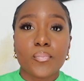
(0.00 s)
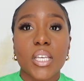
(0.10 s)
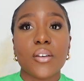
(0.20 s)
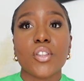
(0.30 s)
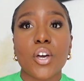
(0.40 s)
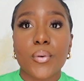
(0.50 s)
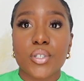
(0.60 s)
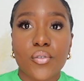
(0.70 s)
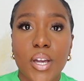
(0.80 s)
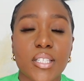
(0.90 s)
Even though it's
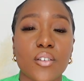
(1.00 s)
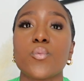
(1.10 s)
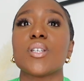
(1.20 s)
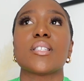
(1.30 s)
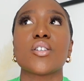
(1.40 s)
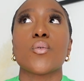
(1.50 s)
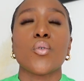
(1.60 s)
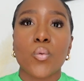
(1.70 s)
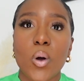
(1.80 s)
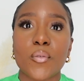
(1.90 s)
creative, we still
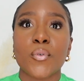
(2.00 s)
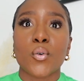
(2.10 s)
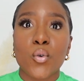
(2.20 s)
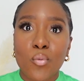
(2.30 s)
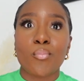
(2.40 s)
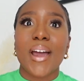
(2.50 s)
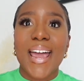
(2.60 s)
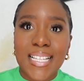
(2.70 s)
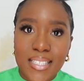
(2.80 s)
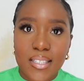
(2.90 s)
all work for corporate
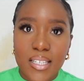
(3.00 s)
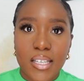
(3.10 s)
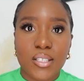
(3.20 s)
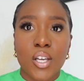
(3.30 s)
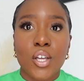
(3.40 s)
entities.